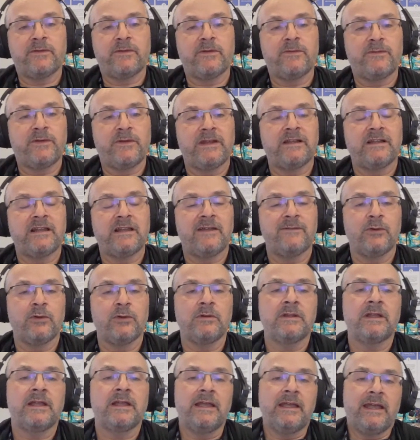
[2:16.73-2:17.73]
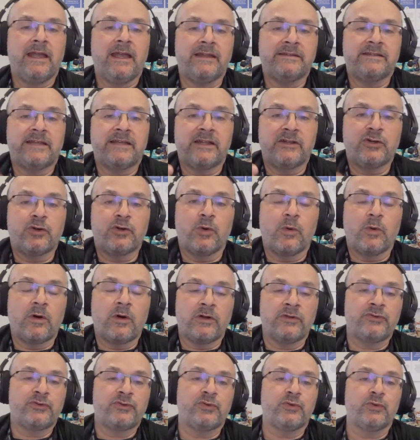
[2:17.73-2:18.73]
feet level, and then go
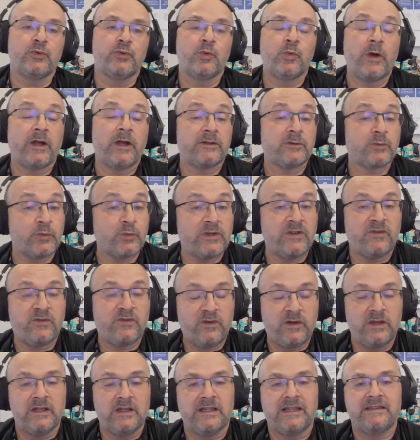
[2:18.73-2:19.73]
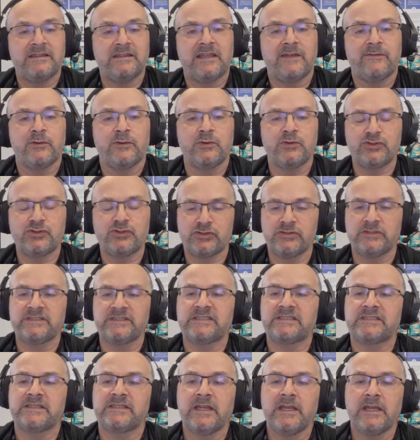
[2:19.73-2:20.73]
on to what we feel at
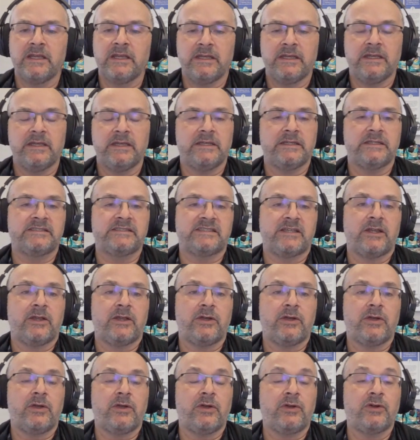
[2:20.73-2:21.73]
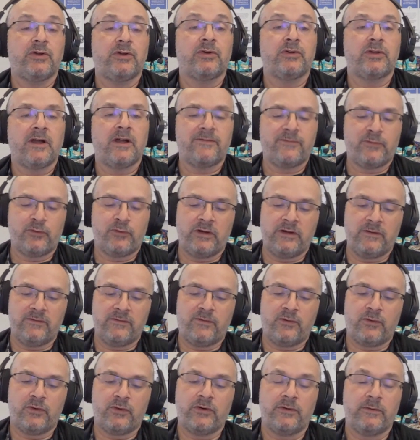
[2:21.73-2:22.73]
Devolutions is a good offering
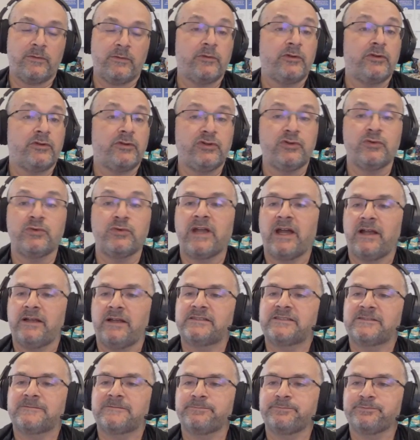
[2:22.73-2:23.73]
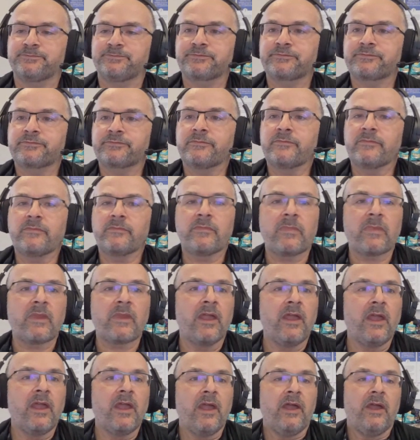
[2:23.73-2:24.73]
for you guys.
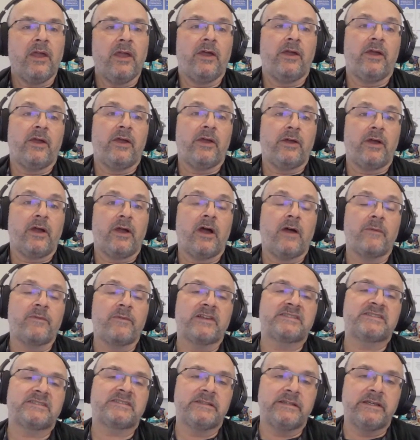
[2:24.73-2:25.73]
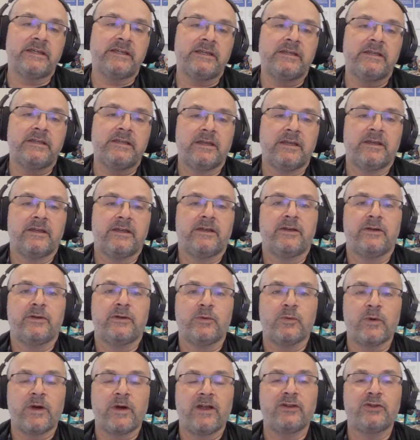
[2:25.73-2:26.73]
Obviously,
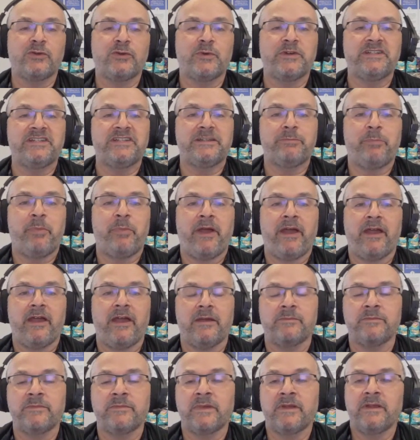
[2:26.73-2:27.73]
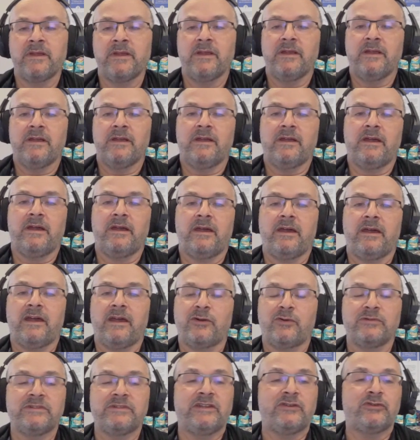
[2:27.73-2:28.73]
why do we need PAM? I
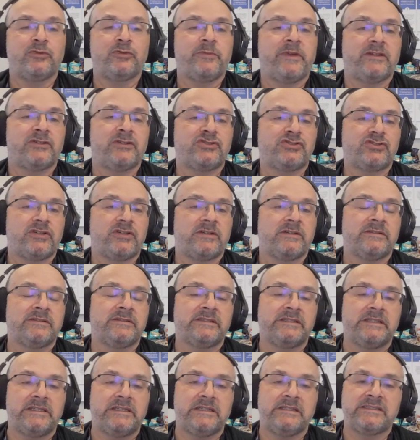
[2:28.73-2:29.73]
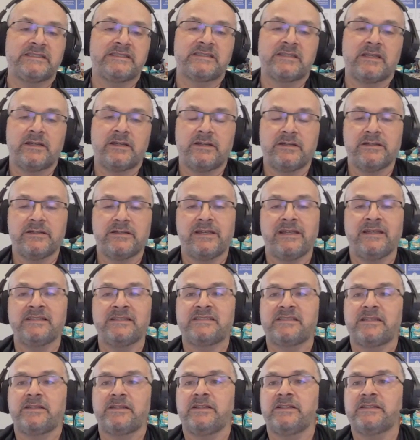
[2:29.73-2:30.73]
don't need to mention these
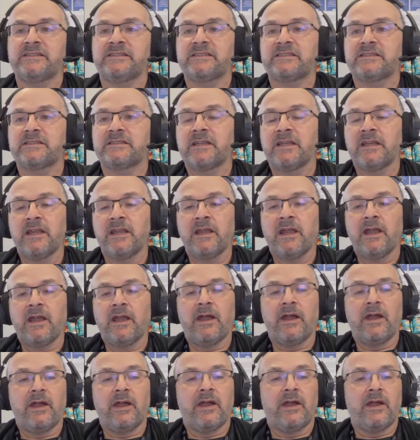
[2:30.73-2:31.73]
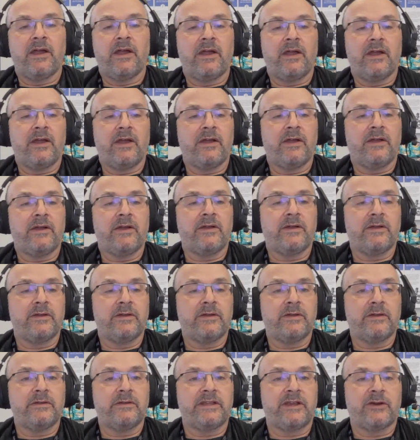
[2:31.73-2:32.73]
incidents.
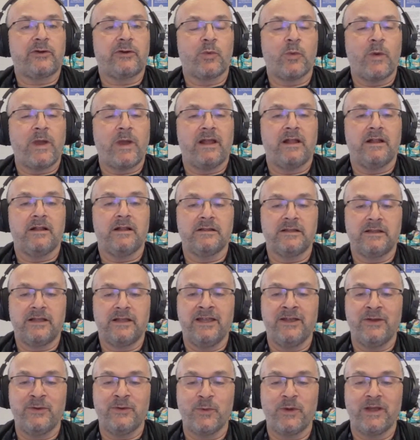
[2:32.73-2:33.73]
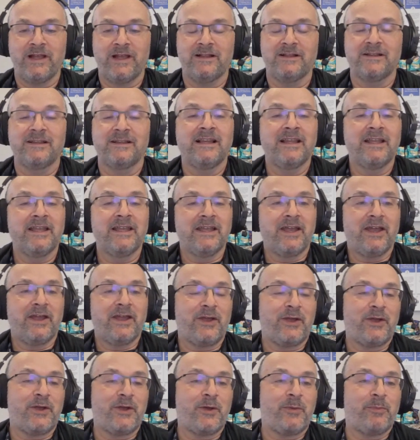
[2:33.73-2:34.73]
They're well
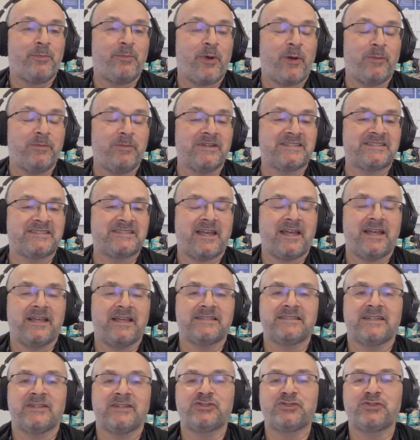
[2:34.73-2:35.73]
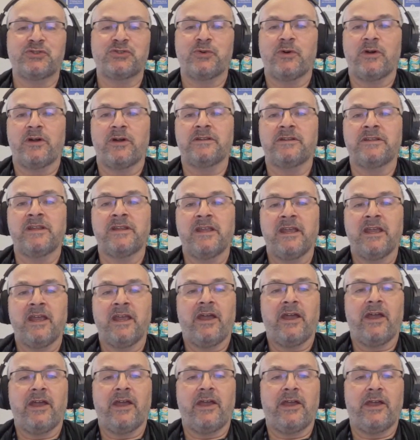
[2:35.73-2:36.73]
publicized and so on.
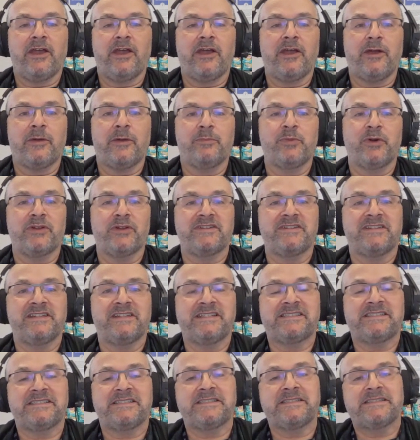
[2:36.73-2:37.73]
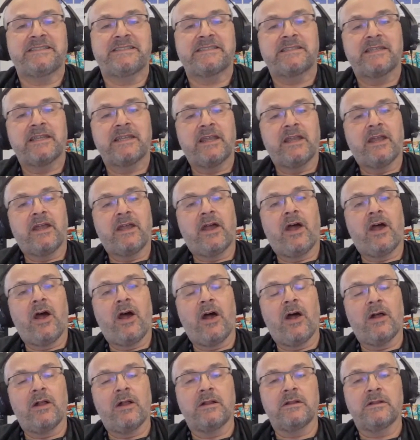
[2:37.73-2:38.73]
But this is
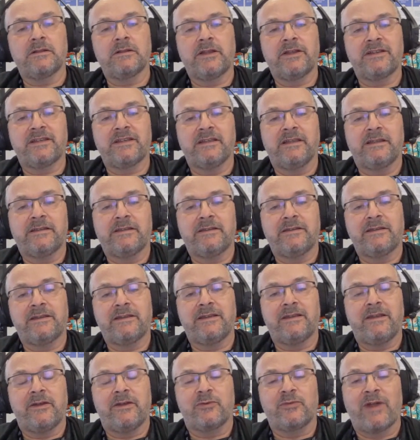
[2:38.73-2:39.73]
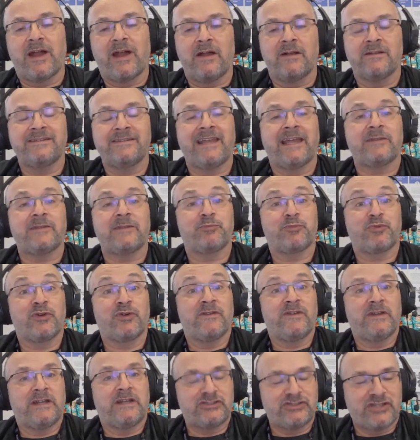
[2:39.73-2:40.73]
all around that
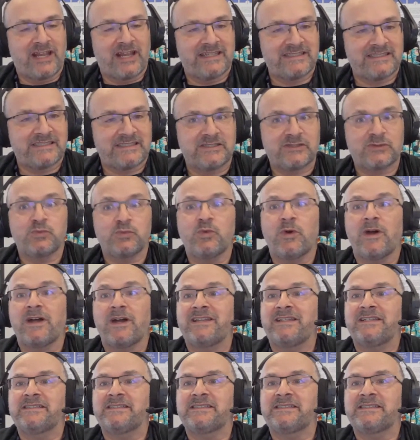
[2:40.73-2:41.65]
privilege access. What